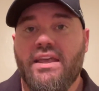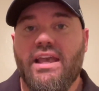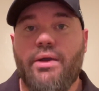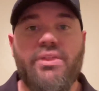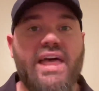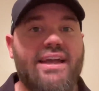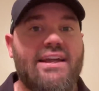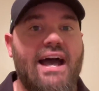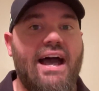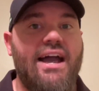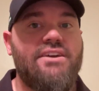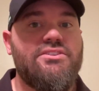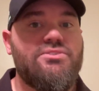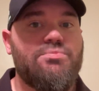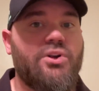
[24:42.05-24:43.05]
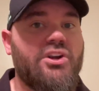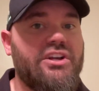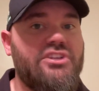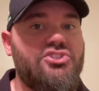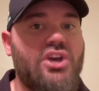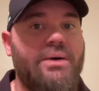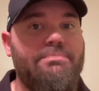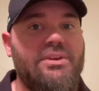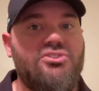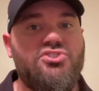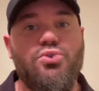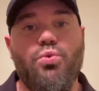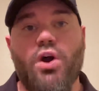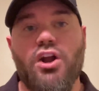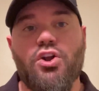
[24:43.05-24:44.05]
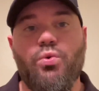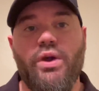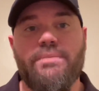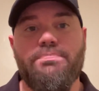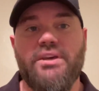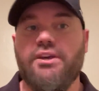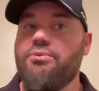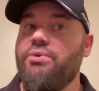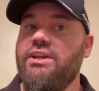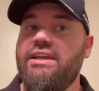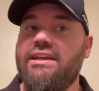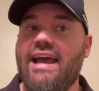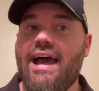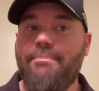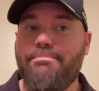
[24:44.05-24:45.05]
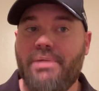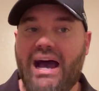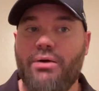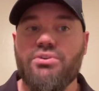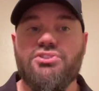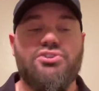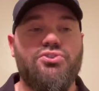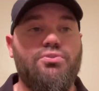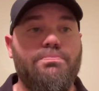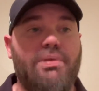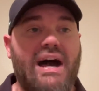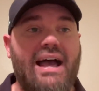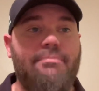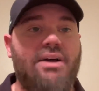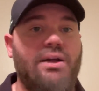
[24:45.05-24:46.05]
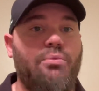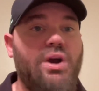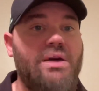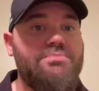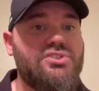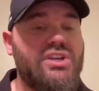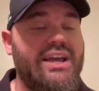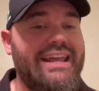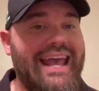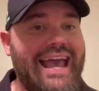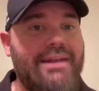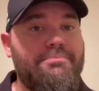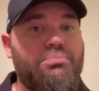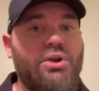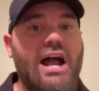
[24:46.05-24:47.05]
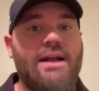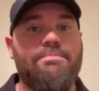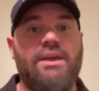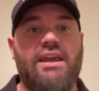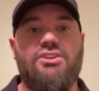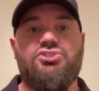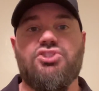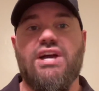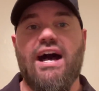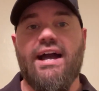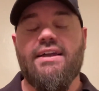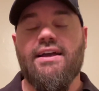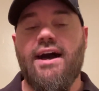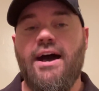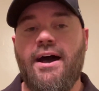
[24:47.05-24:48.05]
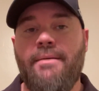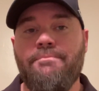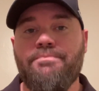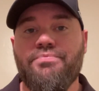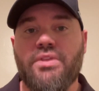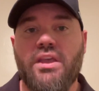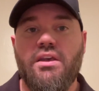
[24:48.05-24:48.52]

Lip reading: And with that, guys, we're going to jump into our quick pick recap powered to you by my website at brockpage.com,